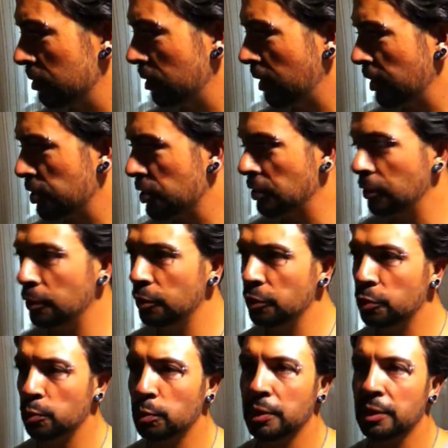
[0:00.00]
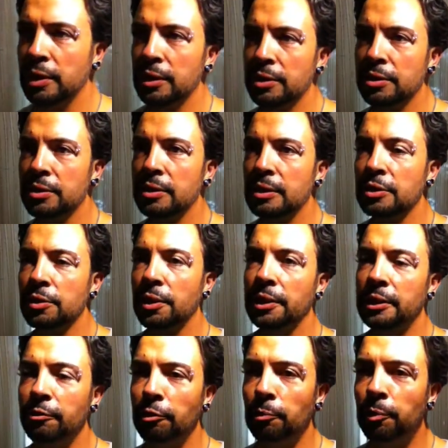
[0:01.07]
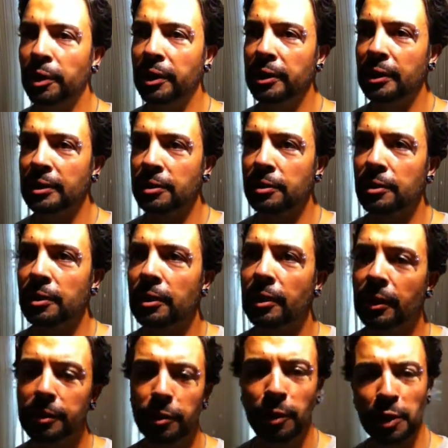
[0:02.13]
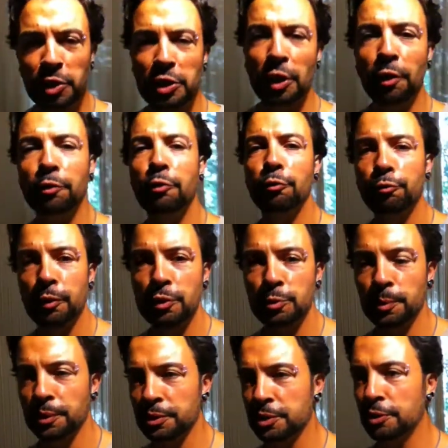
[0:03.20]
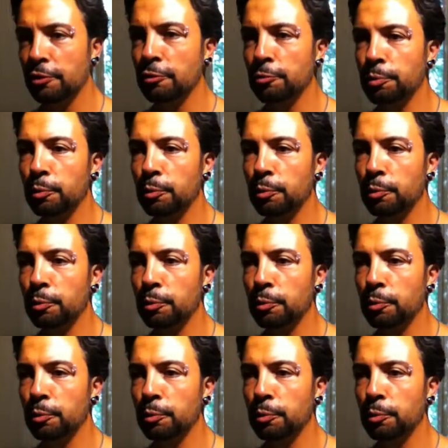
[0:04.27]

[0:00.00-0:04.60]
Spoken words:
I actually use with this idea in mind is I don't actually own a fridge myself,